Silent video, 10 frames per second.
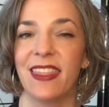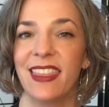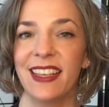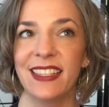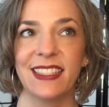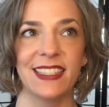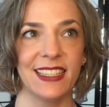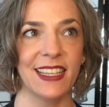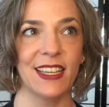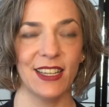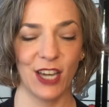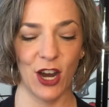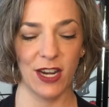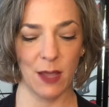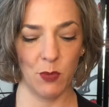This
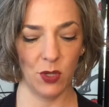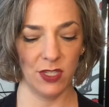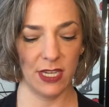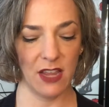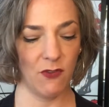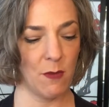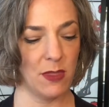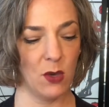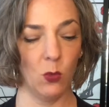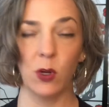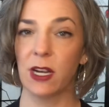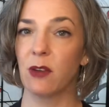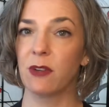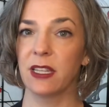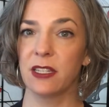card I pulled today from the We're Not
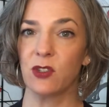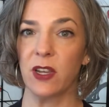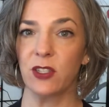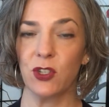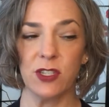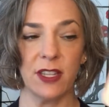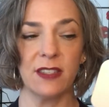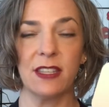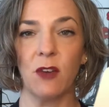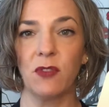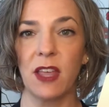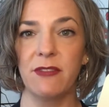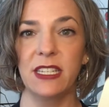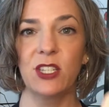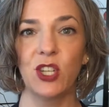Really Strangers self-love
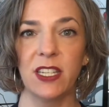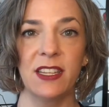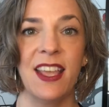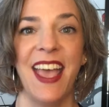edition